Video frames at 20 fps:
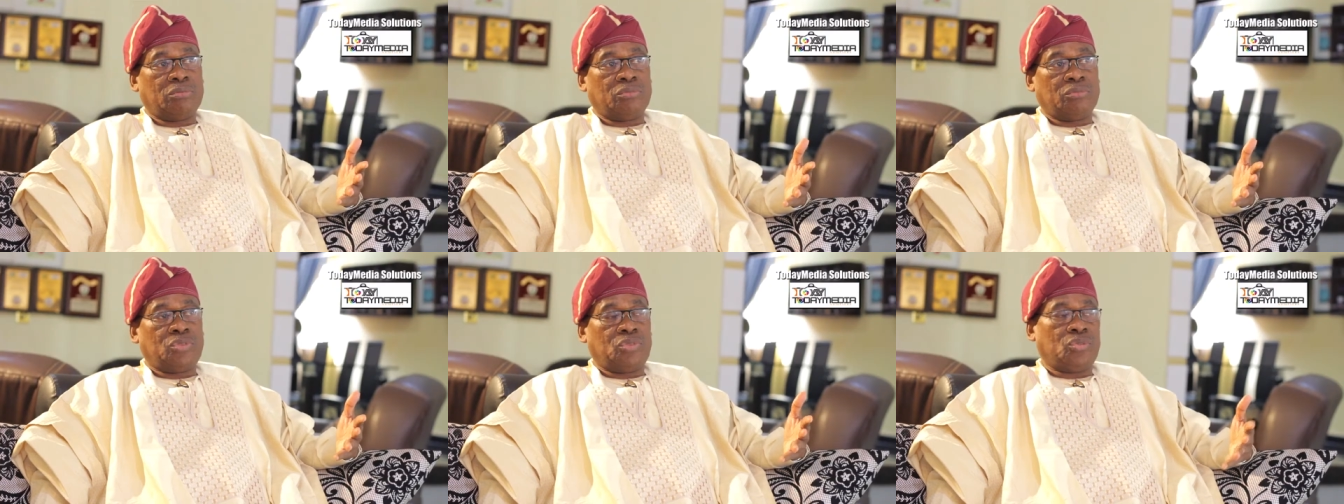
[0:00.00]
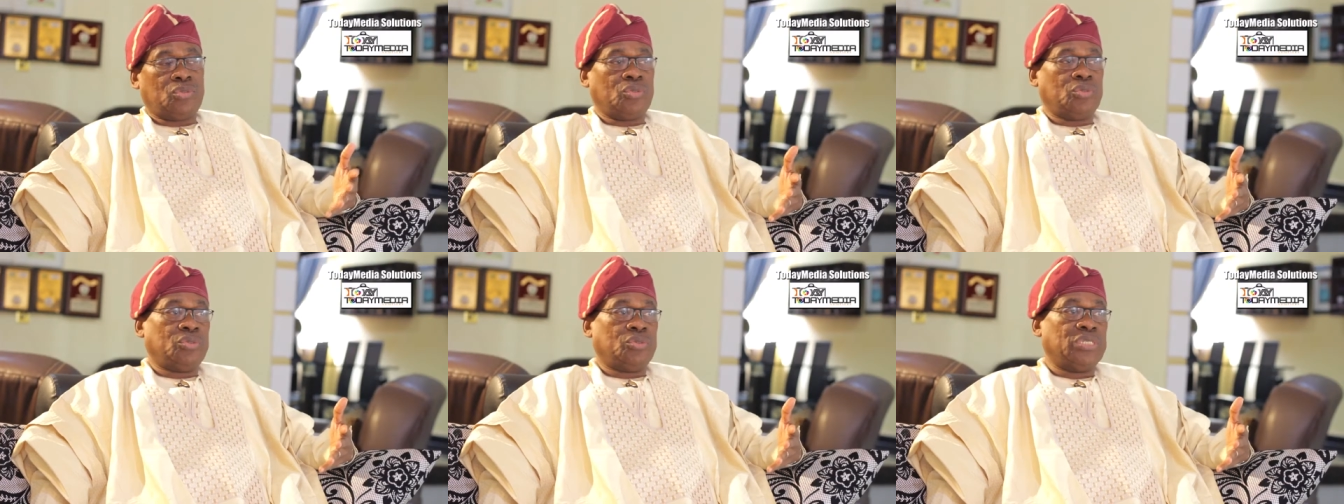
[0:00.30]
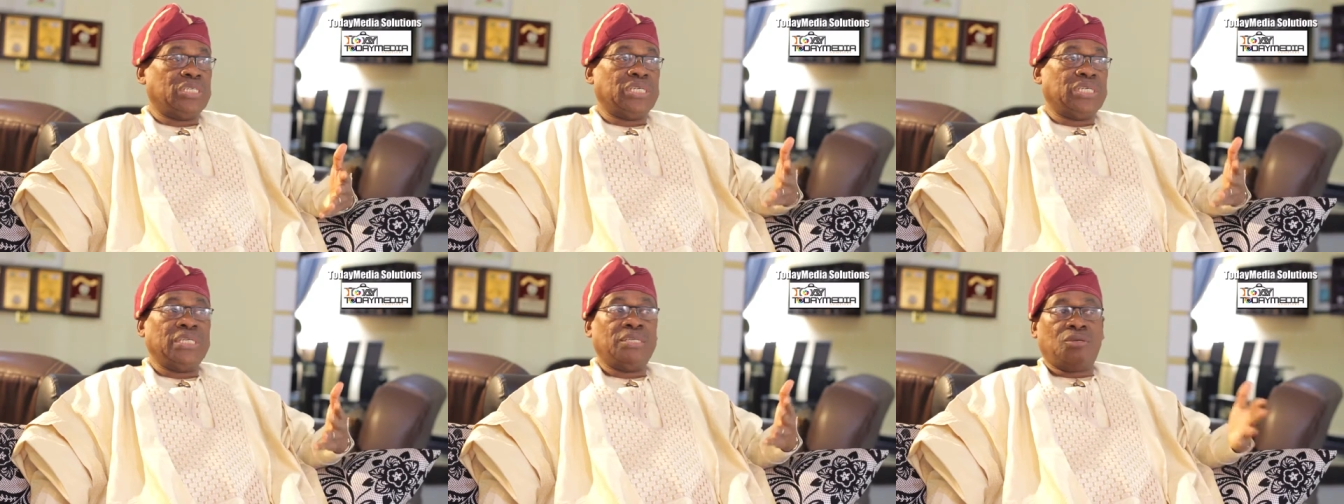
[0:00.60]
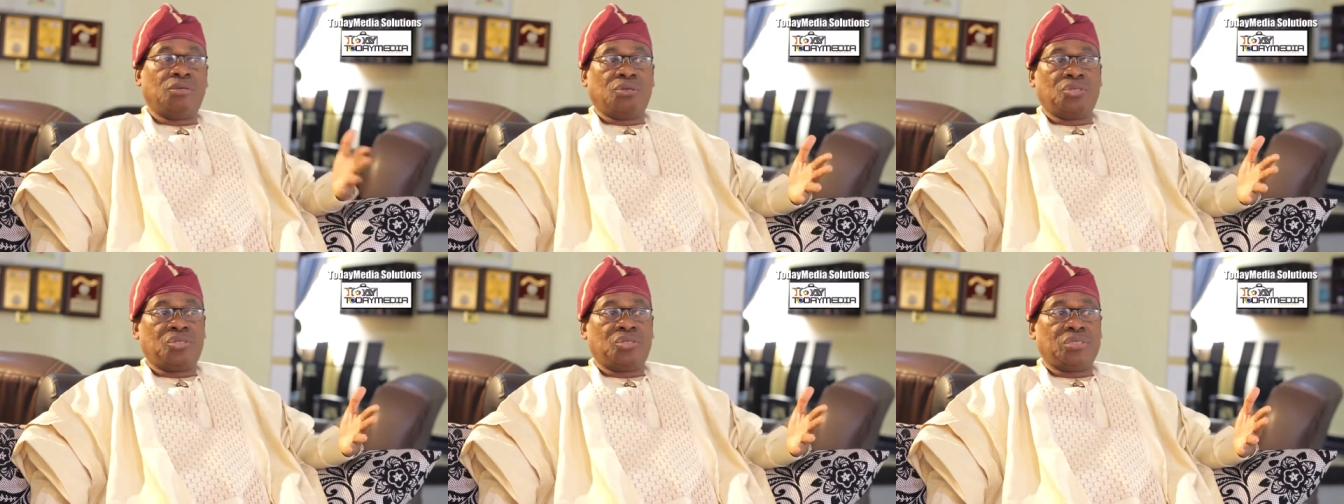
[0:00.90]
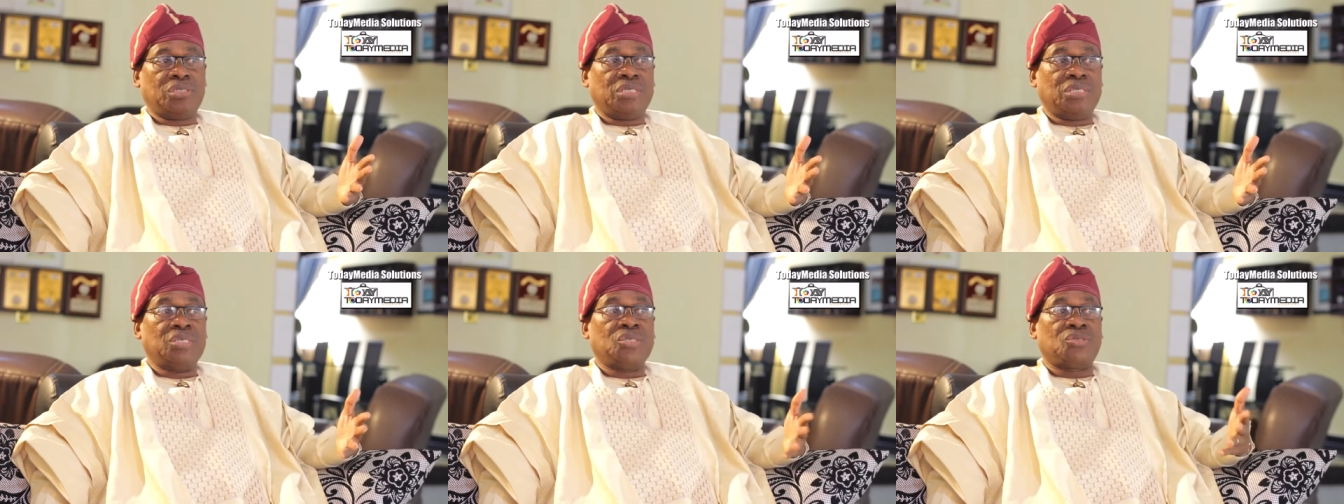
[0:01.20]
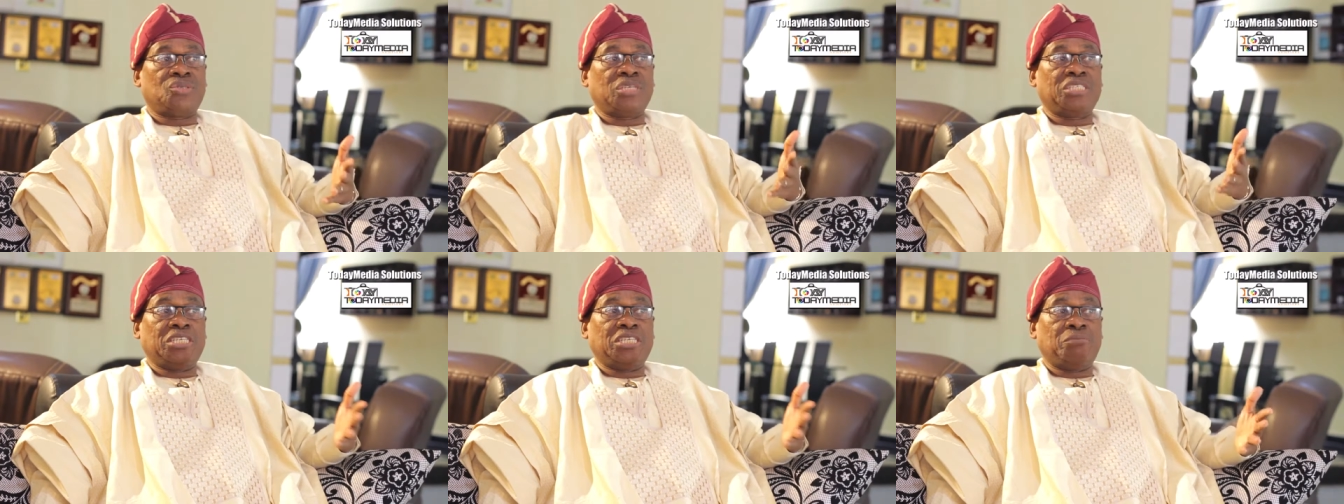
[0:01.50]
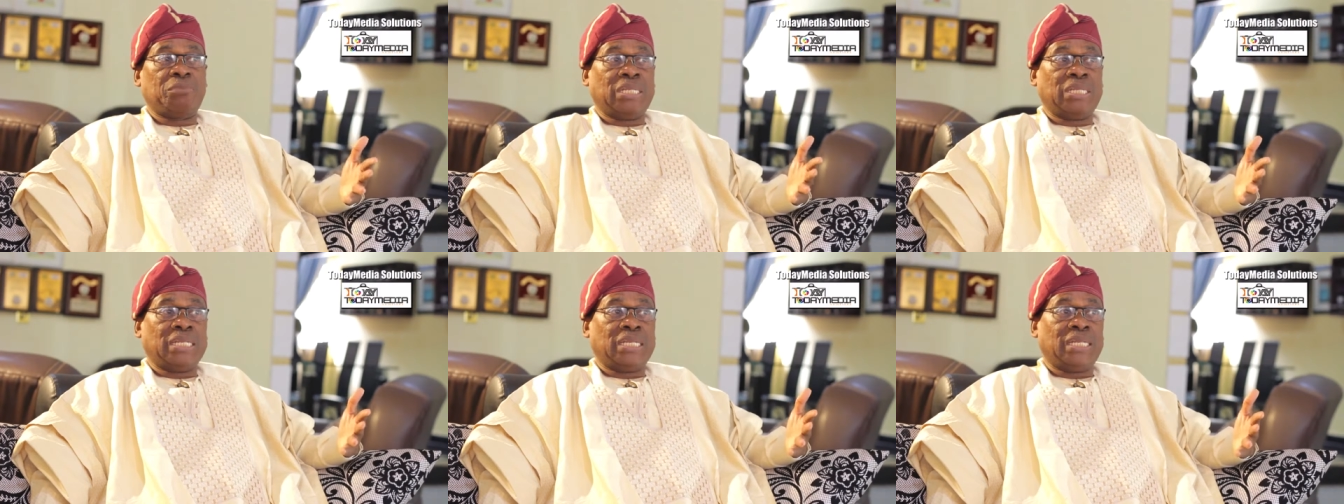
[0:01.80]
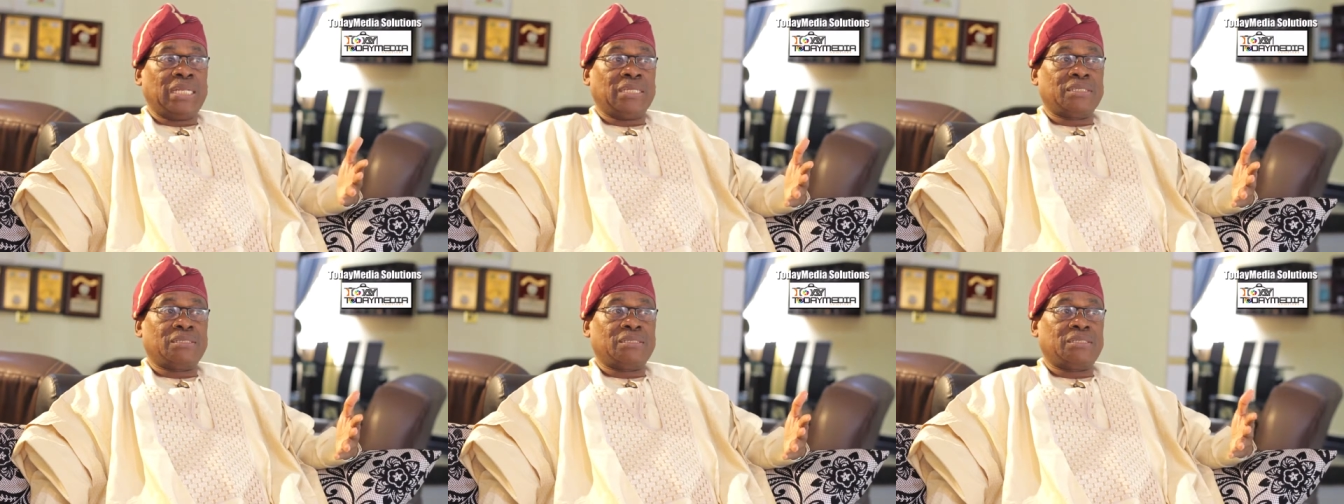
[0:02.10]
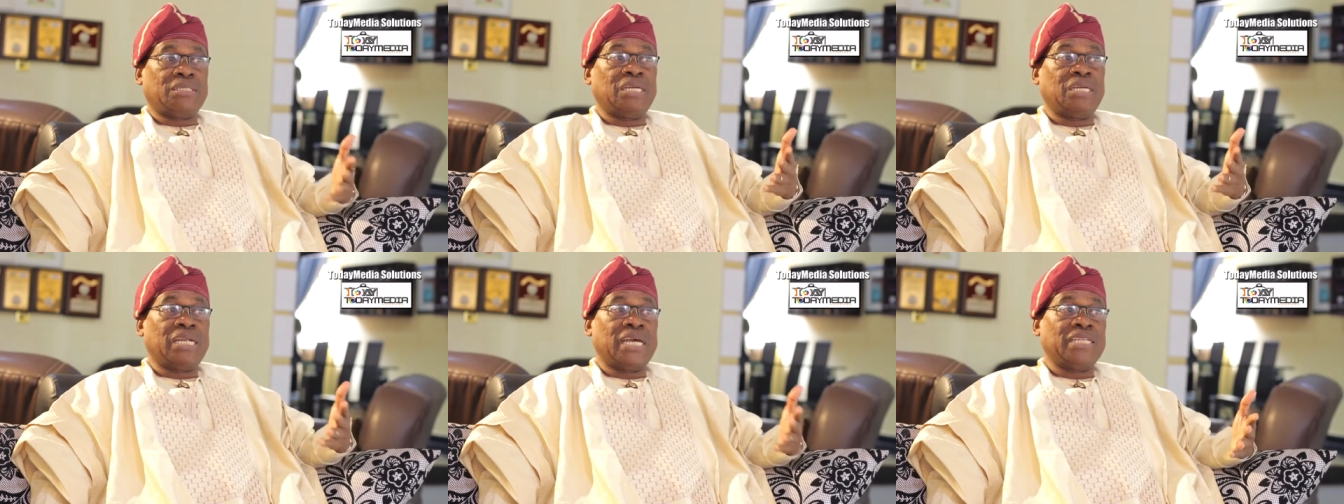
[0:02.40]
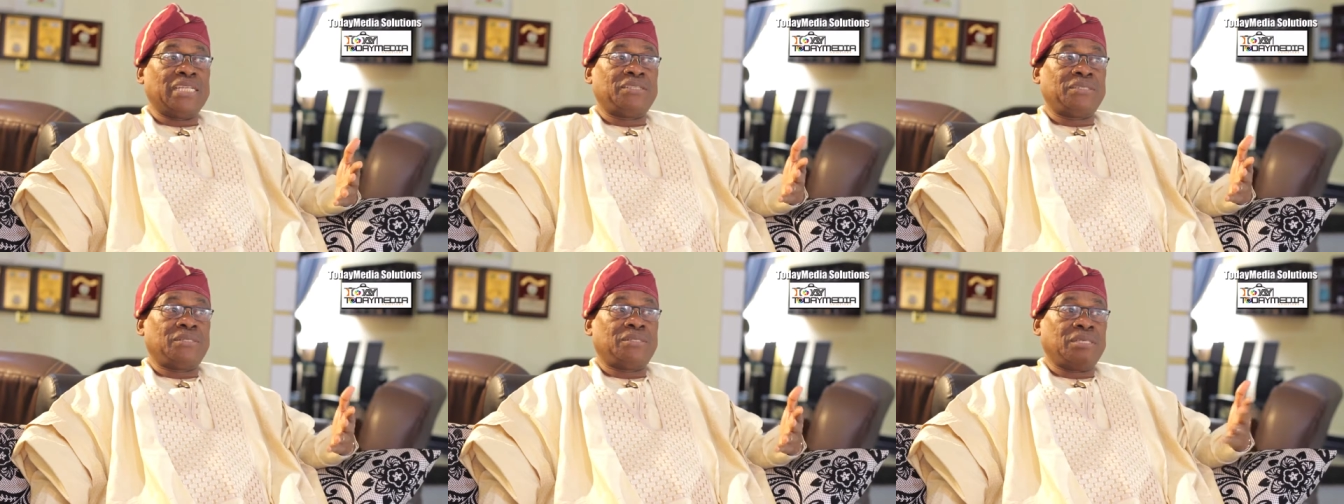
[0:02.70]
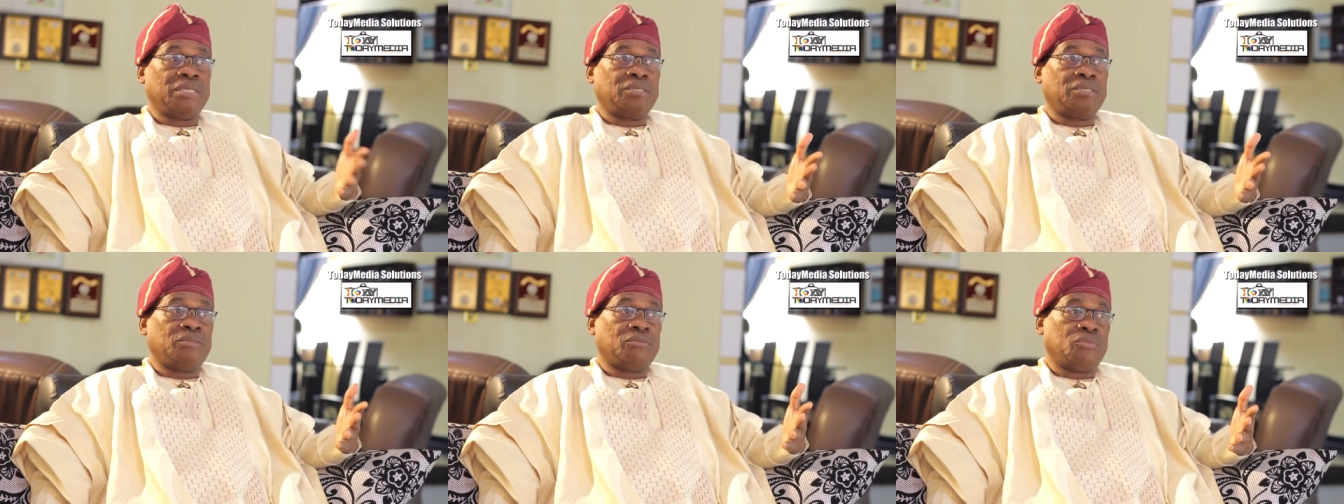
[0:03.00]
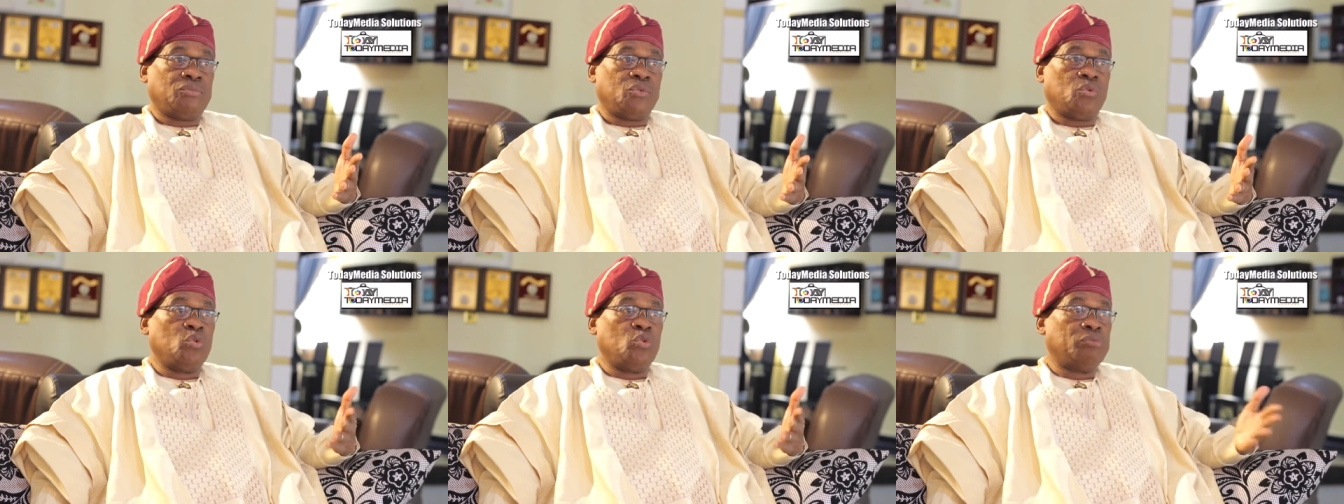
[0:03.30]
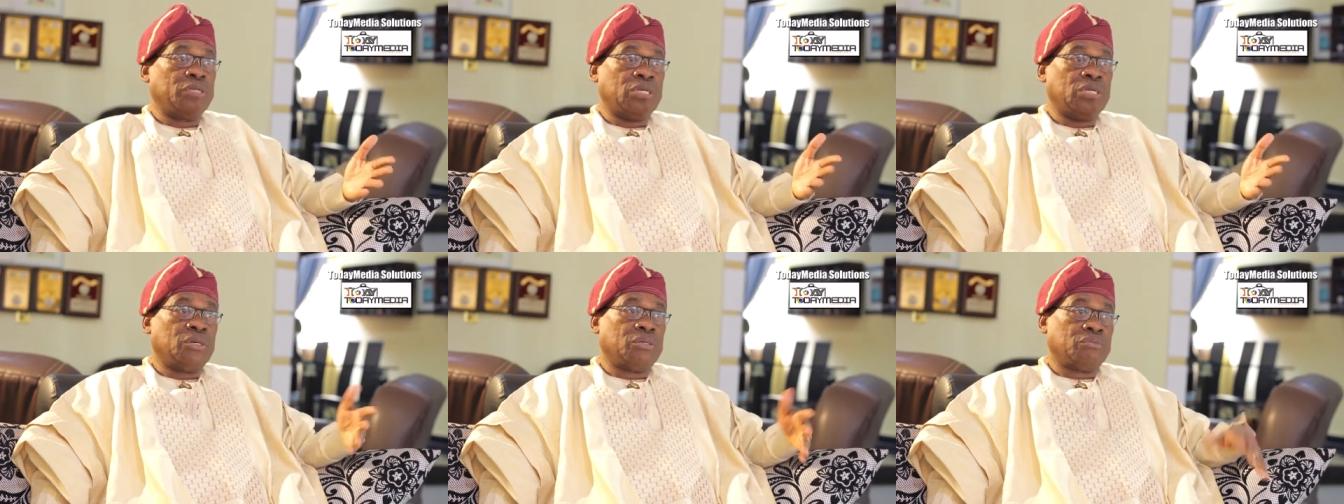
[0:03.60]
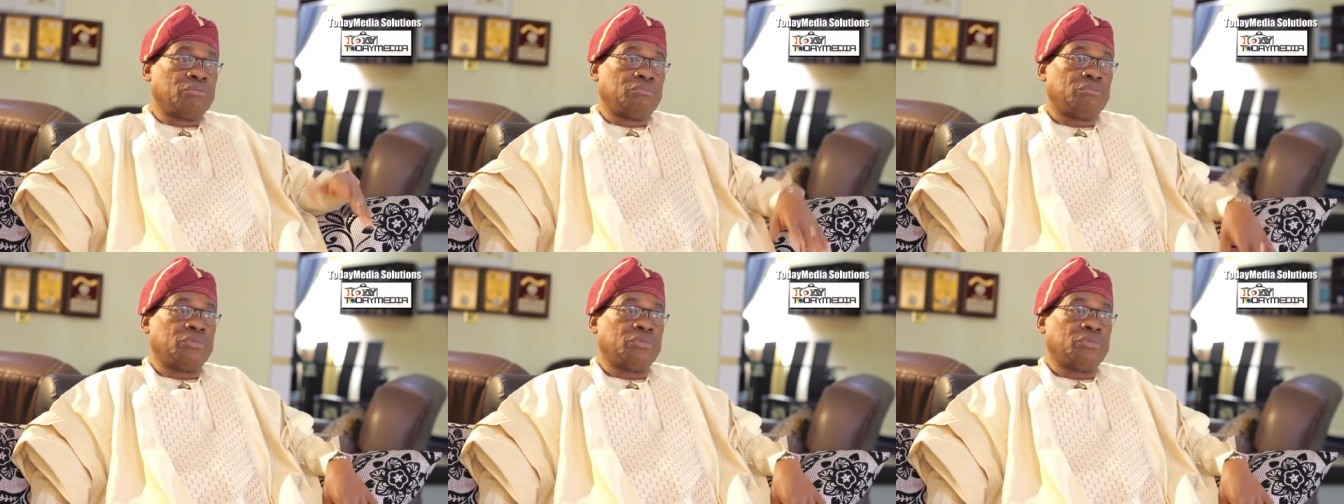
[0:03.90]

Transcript: to the industry in such a manner that the right thing will be done.